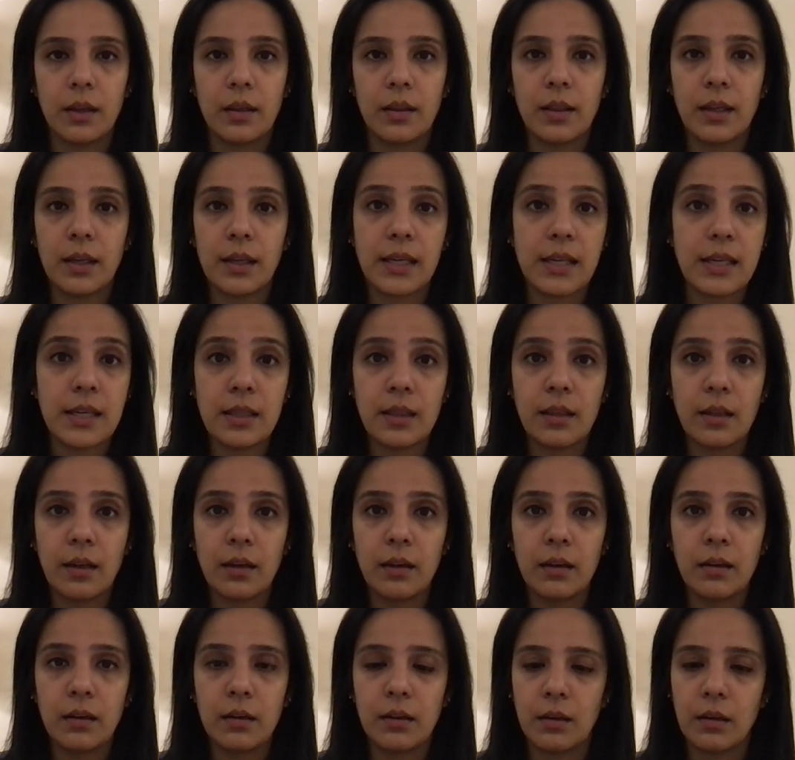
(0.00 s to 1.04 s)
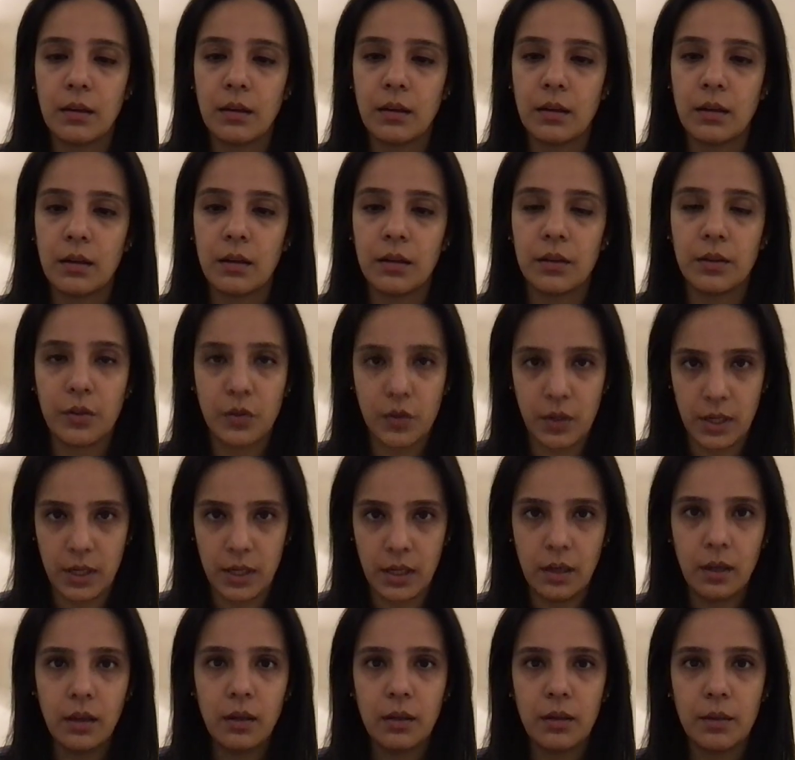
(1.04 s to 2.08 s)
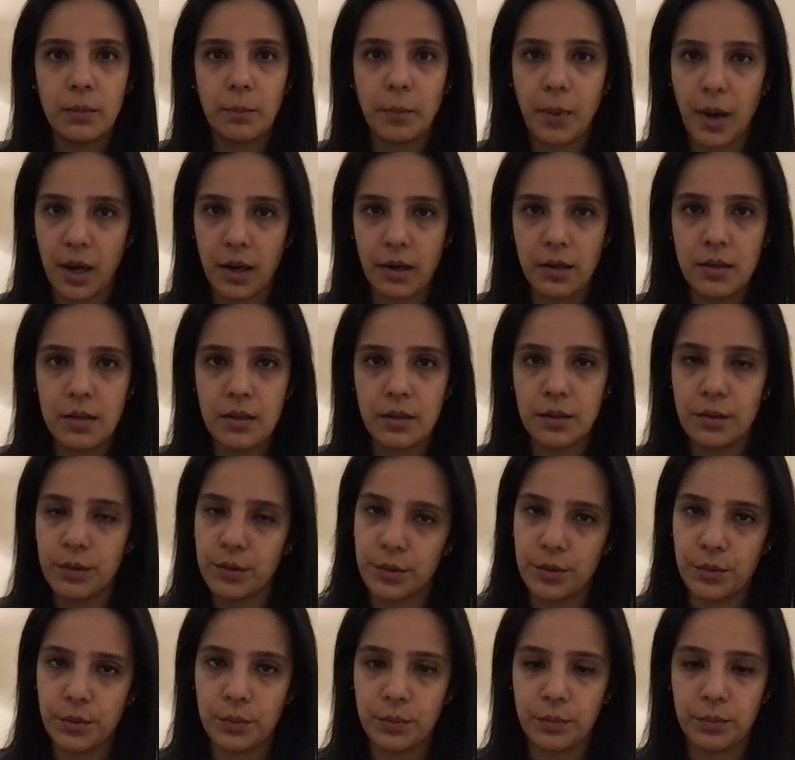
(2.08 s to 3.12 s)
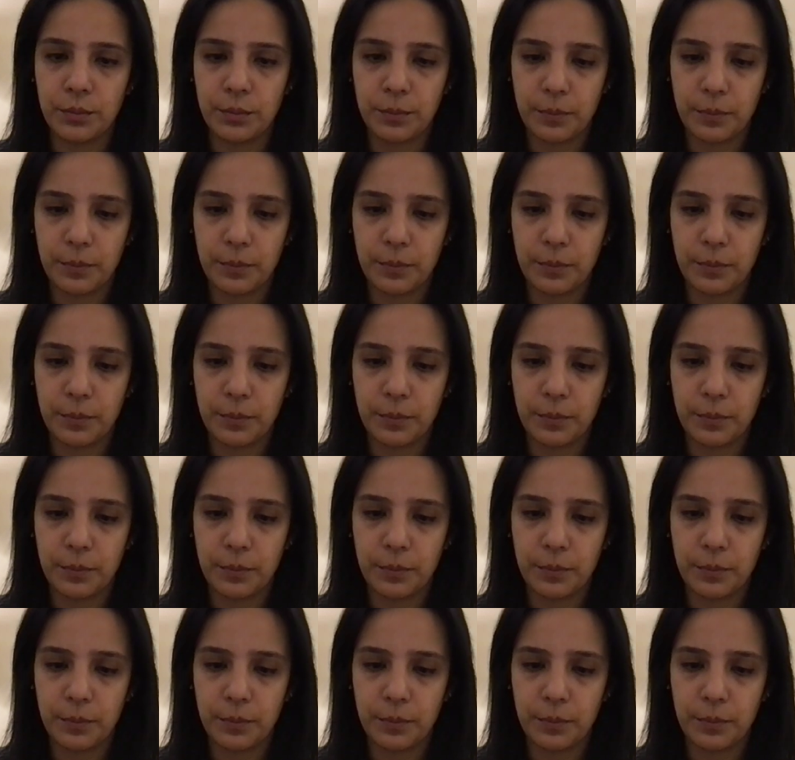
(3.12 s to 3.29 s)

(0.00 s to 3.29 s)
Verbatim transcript: The Gita 3 Part 2.